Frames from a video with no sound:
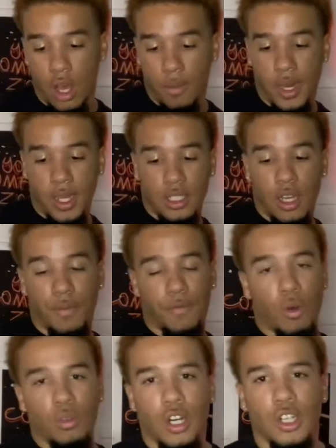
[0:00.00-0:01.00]
Next up,
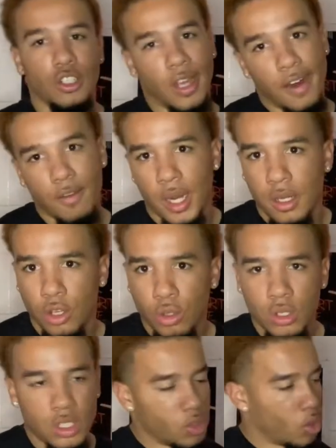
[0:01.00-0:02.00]
phone chargers. Everybody
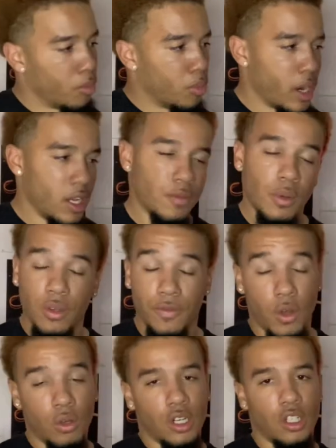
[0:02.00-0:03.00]
loses or breaks phone
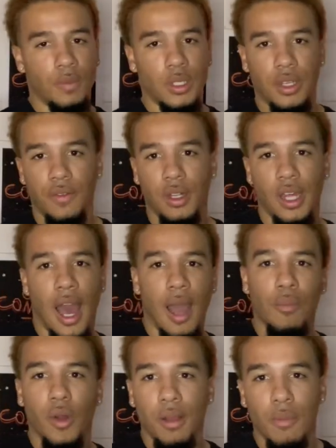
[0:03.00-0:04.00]
chargers specifically. I
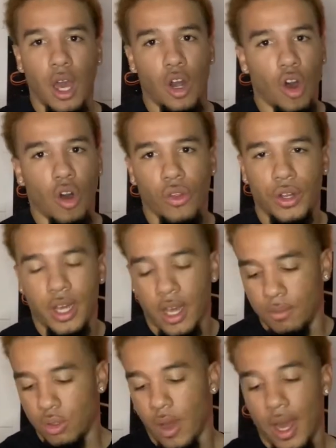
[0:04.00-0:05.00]
break mine all the
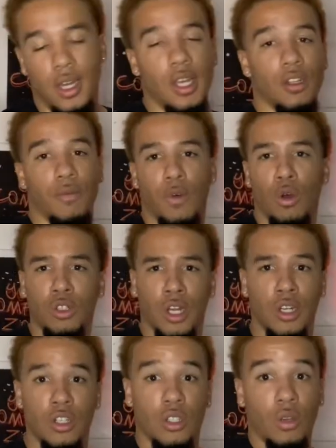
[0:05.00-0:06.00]
time, so I need some phone
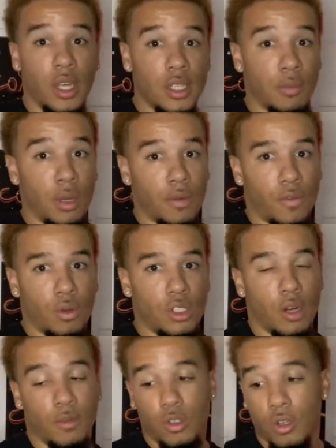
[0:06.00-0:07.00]
chargers. So get somebody a phone
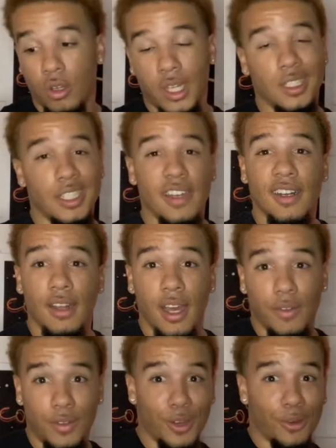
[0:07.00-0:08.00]
charger, you know, it could save their
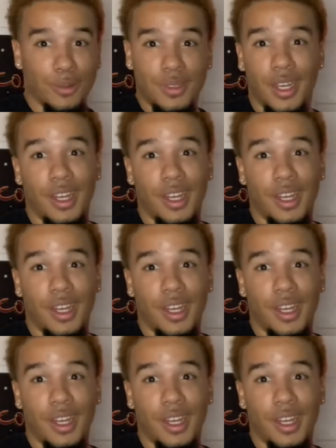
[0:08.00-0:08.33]
life, you know what I'm